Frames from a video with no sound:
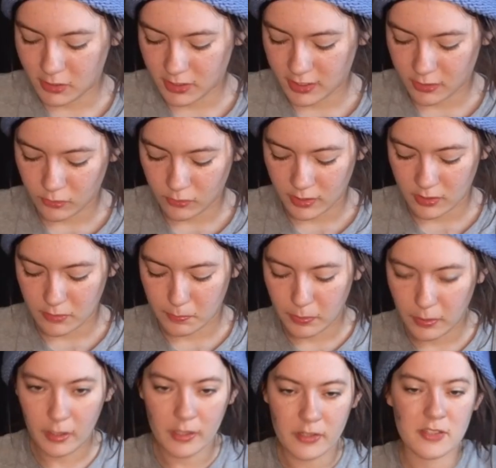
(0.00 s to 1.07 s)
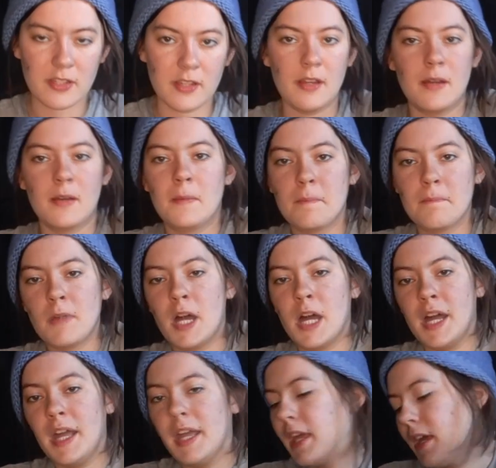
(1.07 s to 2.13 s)
just going to put
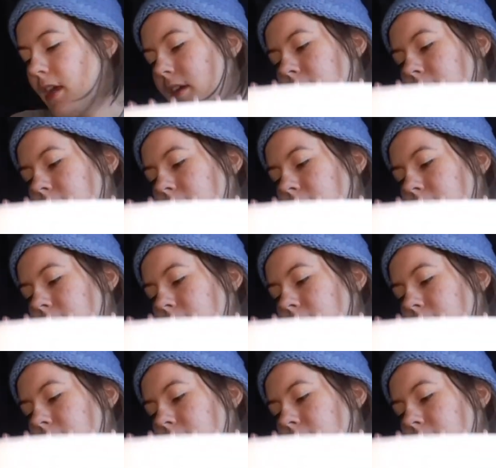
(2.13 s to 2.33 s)
my